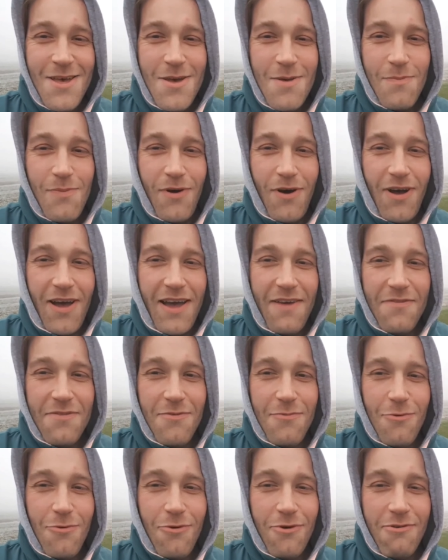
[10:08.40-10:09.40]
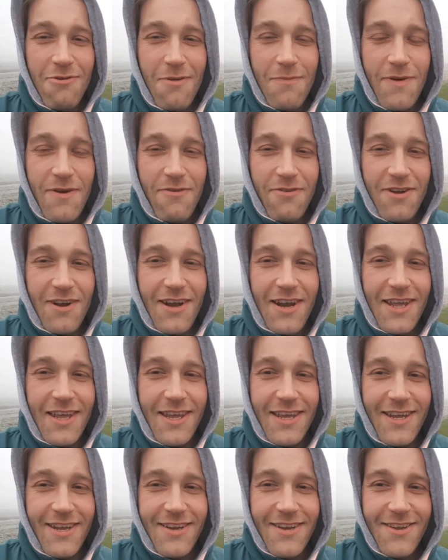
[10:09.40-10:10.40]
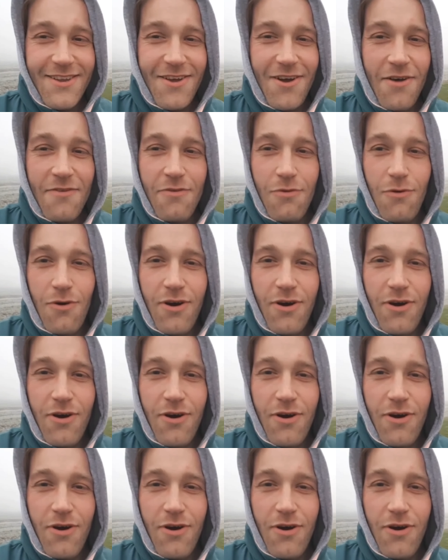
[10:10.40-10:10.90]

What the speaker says: because I haven't really got many places